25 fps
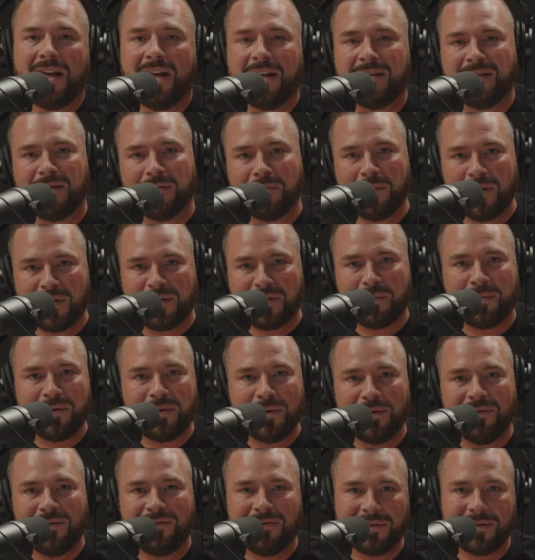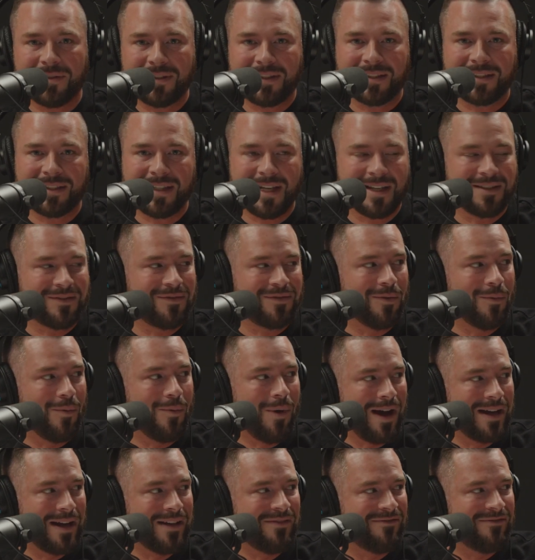is the most beautiful, successful
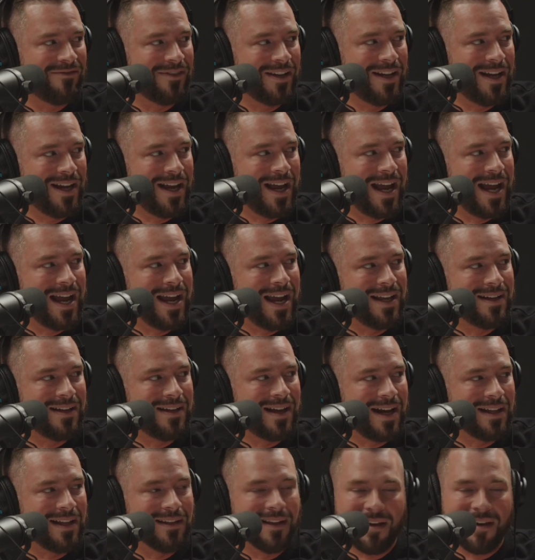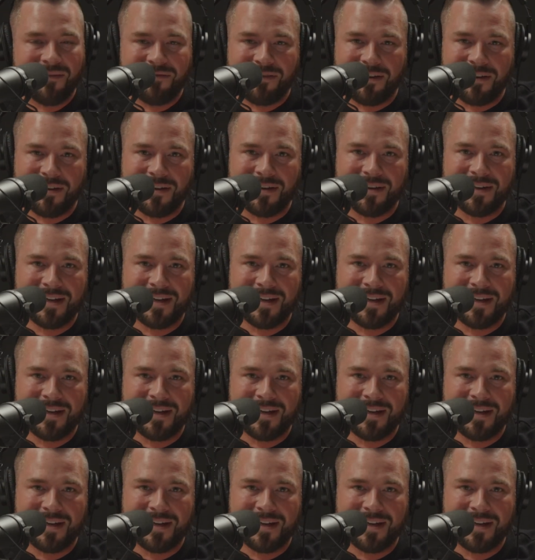wife, and I love her.